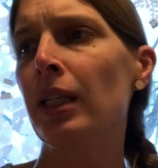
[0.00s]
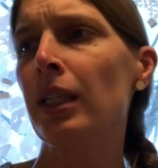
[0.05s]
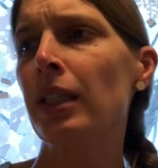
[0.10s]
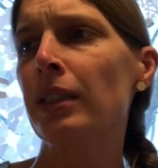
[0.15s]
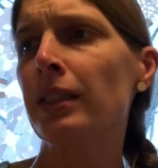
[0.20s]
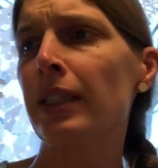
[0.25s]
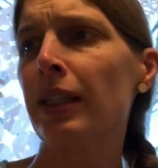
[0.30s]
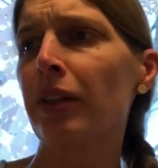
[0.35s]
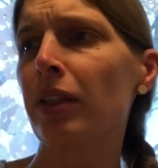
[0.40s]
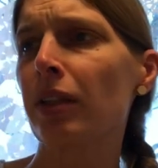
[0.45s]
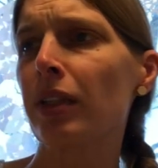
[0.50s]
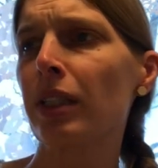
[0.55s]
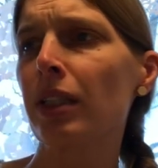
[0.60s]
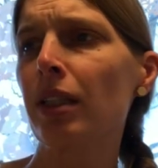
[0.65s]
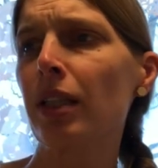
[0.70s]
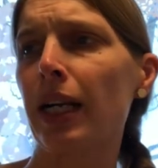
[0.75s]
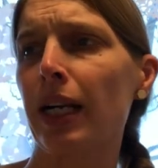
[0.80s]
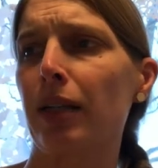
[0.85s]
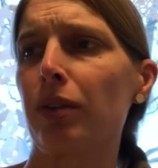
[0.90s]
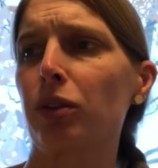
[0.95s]
Now the
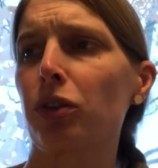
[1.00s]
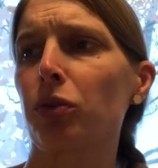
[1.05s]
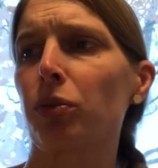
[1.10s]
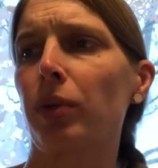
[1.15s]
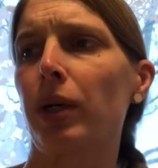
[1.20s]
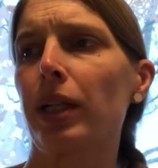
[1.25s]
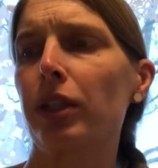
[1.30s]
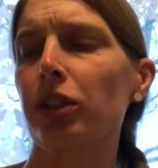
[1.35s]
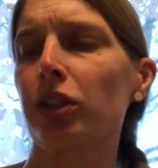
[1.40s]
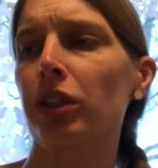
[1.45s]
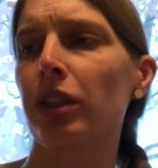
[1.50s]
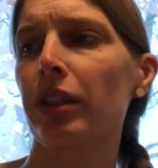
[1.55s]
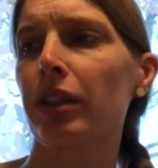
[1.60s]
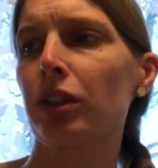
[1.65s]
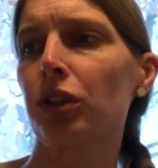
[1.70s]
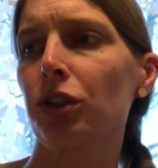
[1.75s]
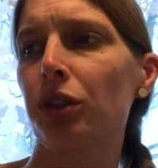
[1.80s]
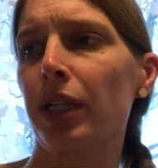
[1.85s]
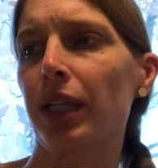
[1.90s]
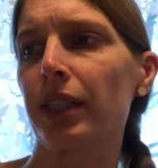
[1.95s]
little house watched the
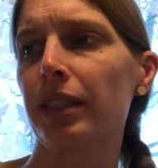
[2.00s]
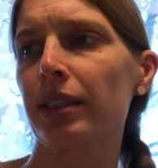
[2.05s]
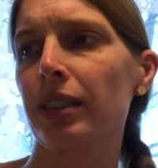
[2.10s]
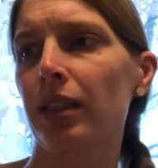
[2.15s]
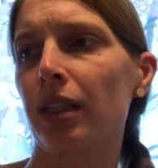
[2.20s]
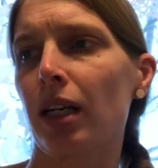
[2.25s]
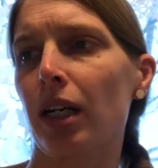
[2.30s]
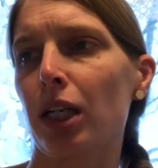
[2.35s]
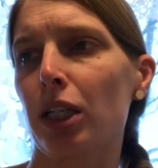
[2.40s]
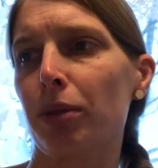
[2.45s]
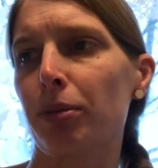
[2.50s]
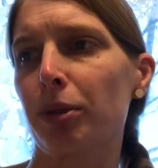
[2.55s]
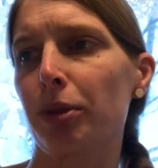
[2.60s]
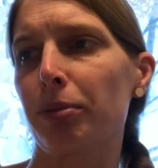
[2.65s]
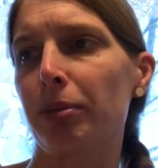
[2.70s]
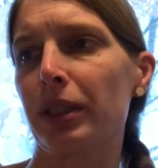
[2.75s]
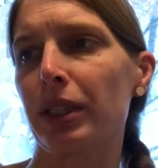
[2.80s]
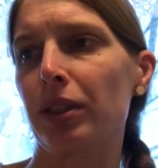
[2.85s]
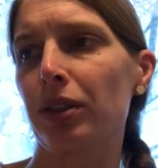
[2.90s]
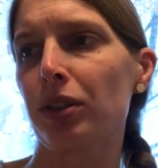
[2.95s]
trucks and
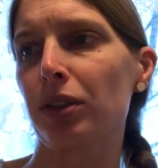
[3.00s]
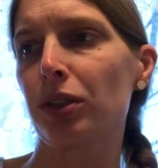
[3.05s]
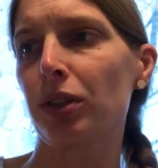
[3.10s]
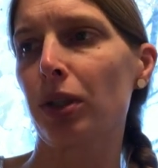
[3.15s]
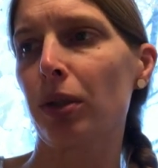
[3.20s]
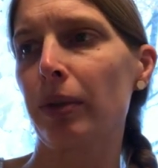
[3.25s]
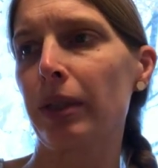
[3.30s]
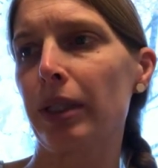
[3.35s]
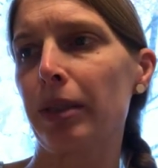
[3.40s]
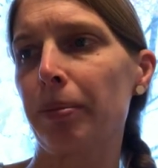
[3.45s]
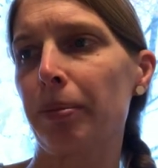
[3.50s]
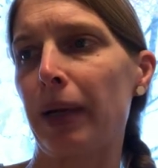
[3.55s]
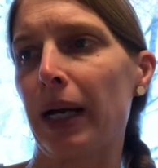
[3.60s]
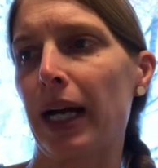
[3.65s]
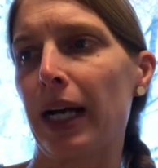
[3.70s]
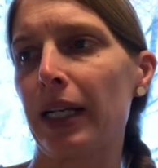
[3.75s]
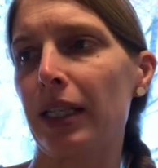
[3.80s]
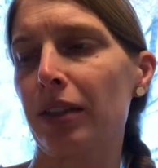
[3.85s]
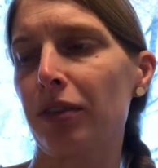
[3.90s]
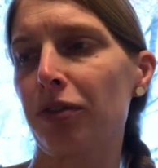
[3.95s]
automobiles going
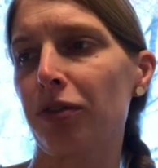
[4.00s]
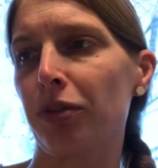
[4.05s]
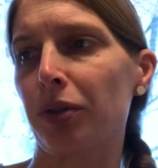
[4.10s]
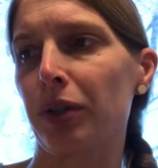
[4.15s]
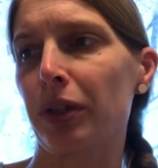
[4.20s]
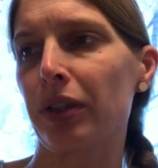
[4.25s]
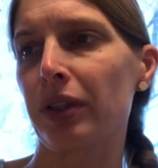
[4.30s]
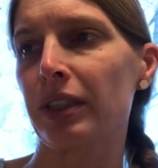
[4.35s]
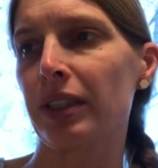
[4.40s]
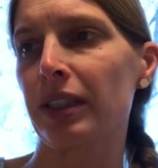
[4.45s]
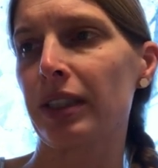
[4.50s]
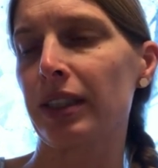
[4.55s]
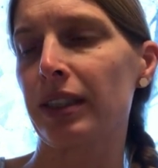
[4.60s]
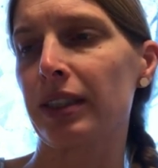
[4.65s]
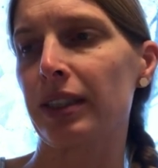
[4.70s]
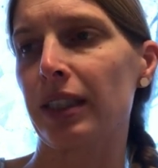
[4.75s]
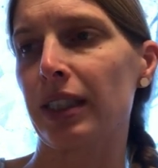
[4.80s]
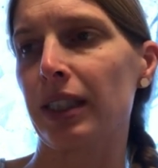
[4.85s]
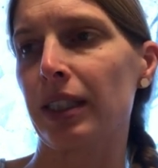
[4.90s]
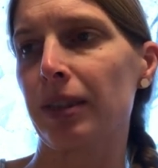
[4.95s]
back and forth to the
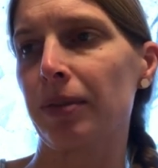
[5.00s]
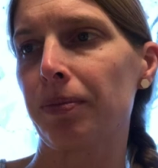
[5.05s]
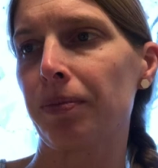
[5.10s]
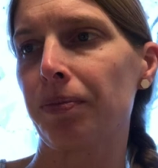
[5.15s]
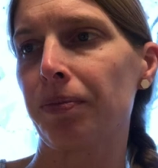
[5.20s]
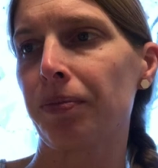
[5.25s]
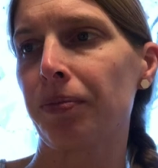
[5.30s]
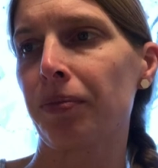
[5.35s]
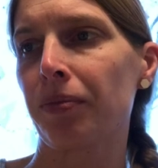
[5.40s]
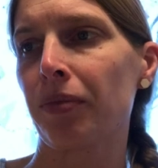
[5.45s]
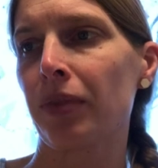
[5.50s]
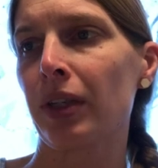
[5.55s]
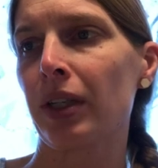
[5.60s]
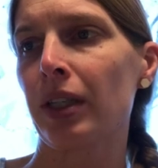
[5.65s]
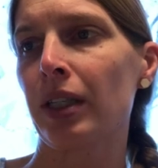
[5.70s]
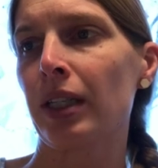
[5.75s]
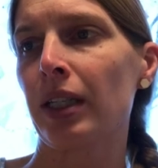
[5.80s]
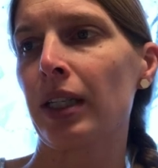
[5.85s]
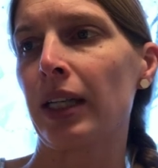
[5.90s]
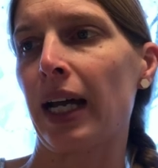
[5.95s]
city.
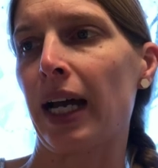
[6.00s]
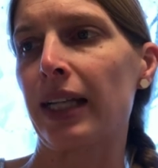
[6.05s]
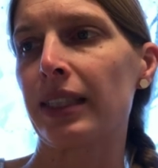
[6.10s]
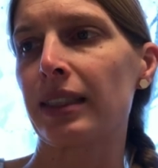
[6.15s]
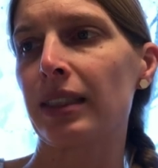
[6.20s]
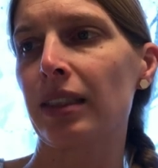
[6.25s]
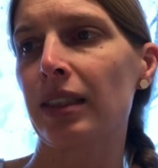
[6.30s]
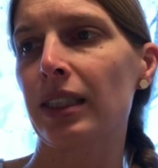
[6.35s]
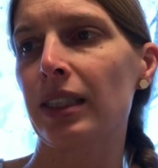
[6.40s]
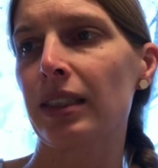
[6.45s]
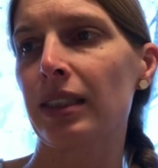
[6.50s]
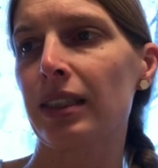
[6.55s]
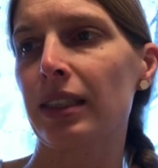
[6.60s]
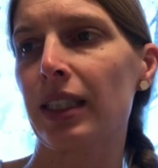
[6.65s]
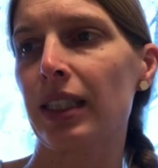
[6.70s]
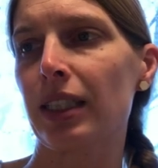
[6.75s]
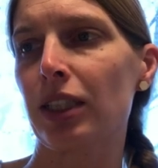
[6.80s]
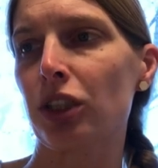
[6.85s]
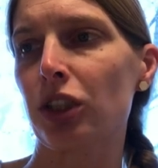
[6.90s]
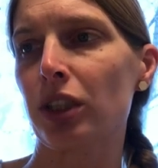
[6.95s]
Gasoline
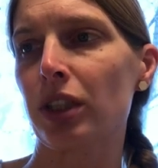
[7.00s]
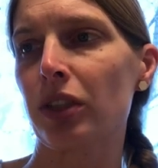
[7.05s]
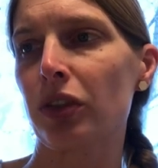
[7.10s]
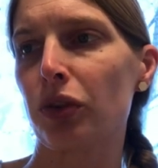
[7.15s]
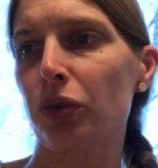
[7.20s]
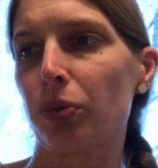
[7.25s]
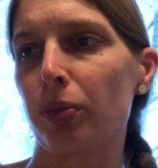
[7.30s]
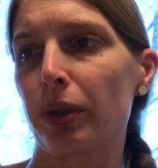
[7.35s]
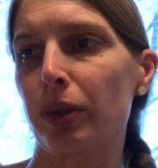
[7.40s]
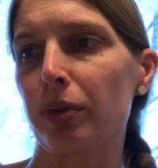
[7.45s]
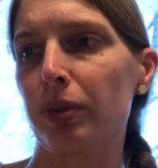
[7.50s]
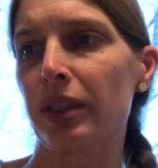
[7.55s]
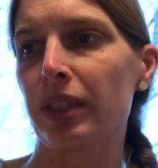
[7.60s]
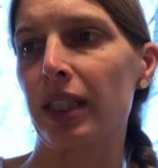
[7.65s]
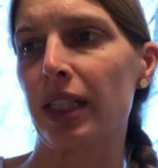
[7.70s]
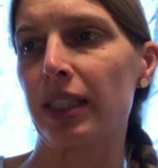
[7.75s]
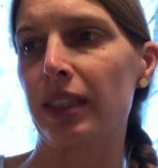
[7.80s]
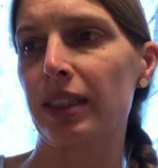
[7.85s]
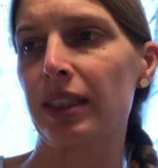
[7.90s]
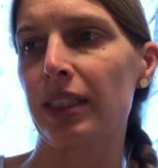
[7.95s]
stations,
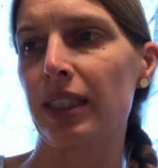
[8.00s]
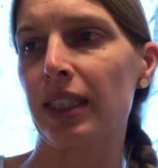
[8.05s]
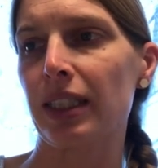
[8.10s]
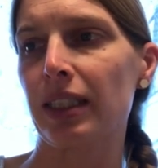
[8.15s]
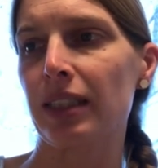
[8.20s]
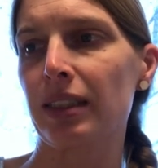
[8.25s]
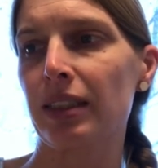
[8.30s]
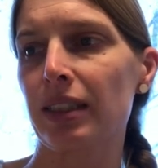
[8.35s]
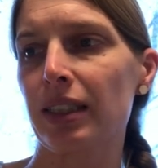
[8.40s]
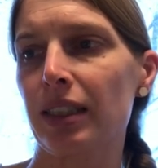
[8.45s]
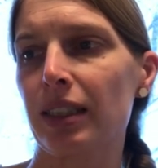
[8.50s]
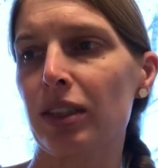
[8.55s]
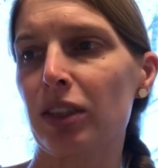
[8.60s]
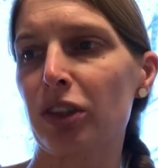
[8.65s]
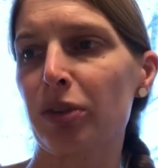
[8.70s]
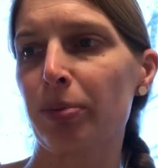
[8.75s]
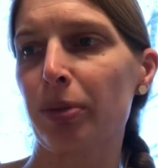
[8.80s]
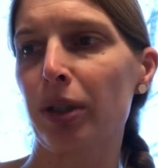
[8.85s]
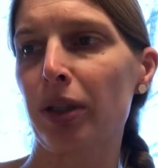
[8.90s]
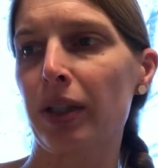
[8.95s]
roadside stands, and
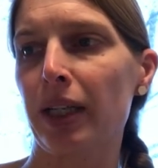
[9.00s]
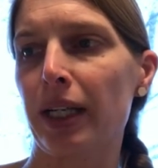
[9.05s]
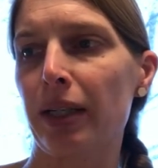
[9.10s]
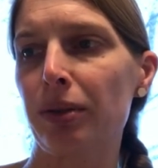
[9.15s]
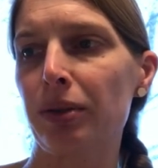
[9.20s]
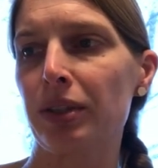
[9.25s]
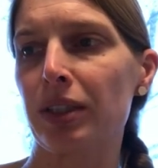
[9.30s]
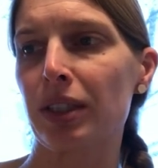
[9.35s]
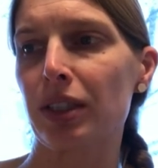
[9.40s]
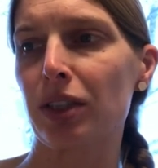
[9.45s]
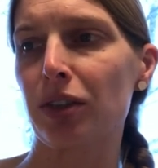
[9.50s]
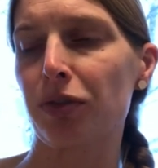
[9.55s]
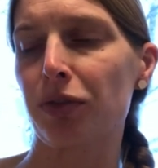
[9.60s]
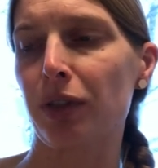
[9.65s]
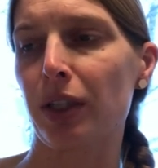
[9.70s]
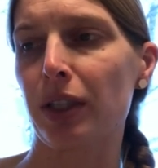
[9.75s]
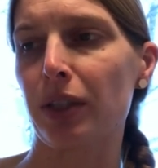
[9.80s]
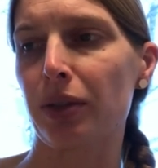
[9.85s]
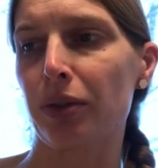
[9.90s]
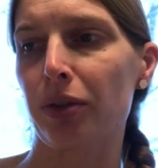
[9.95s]
small houses
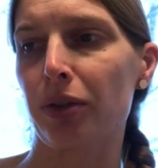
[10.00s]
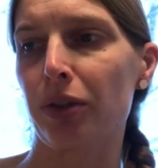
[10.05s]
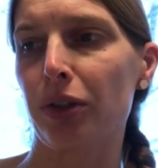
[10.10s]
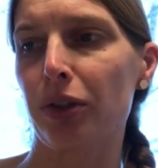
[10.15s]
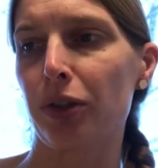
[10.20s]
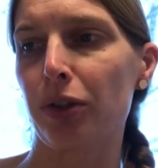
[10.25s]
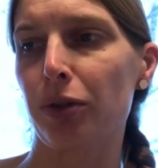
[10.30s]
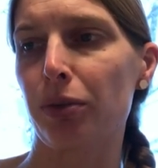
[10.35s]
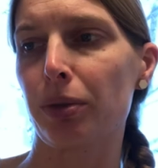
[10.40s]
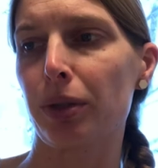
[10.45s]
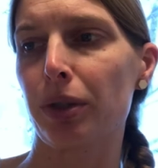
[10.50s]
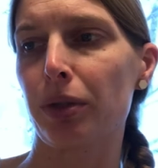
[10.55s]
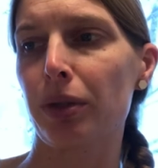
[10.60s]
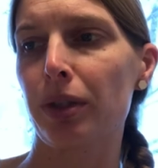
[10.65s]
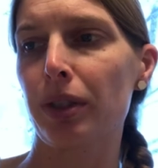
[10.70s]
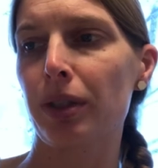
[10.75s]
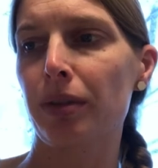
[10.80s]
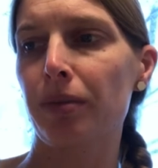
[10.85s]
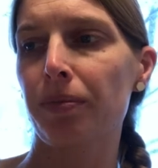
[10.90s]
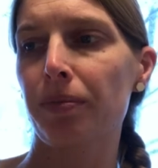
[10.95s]
followed the new road.
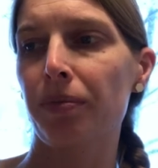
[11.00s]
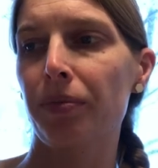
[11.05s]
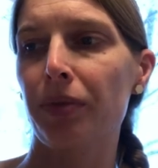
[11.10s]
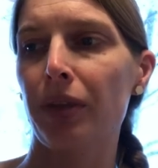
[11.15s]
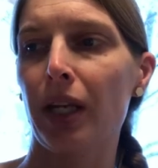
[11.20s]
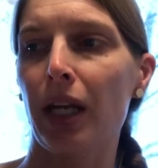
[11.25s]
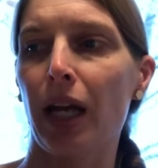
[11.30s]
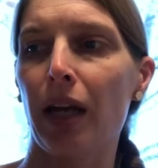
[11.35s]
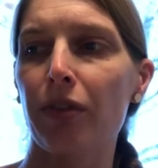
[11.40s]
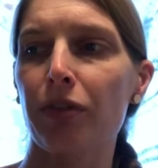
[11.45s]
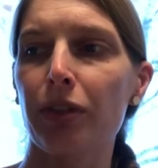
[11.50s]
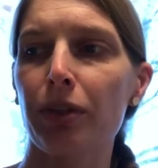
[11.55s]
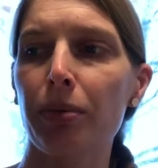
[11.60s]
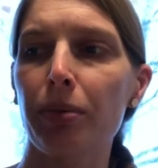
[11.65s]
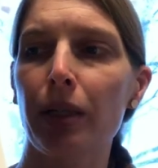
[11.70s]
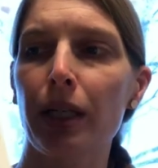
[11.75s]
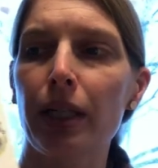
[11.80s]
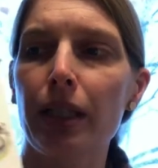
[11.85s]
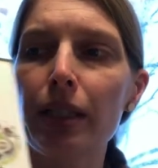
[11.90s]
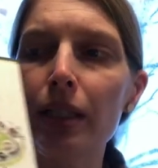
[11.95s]

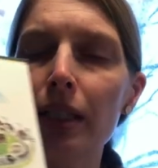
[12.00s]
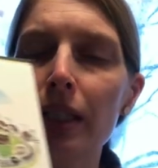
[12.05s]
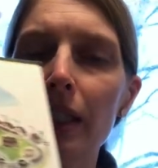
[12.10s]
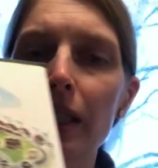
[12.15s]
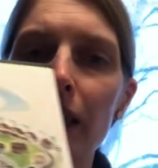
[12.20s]
Everyone and